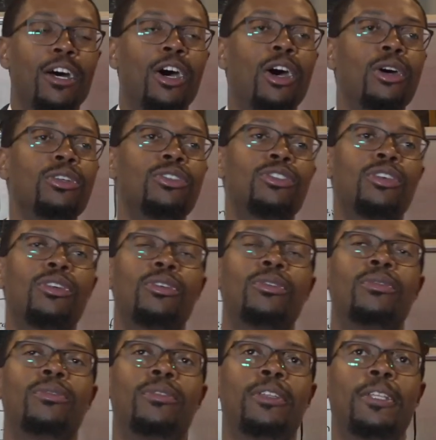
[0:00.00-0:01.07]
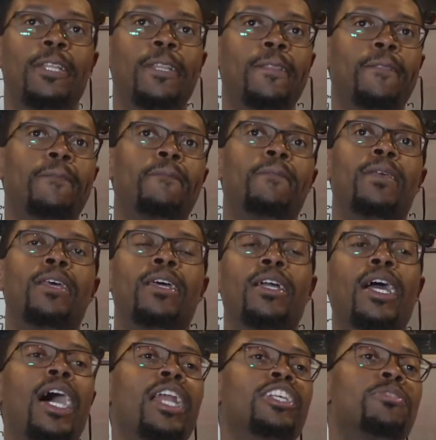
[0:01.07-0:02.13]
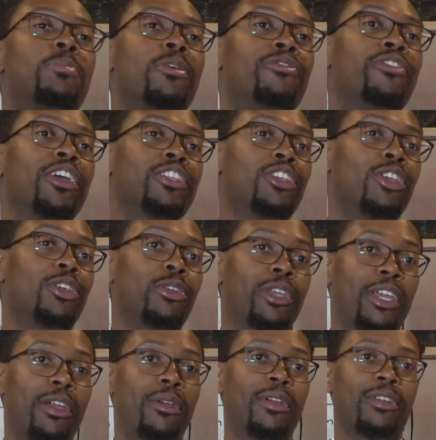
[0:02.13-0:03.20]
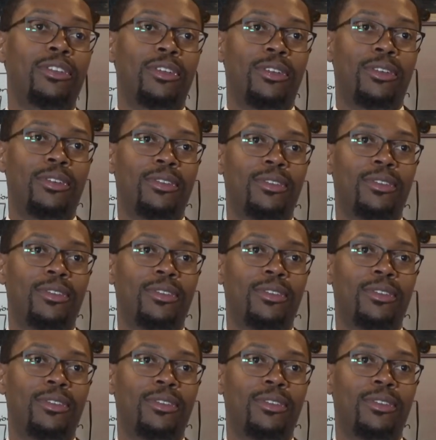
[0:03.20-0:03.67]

Also, God is perfecting your character.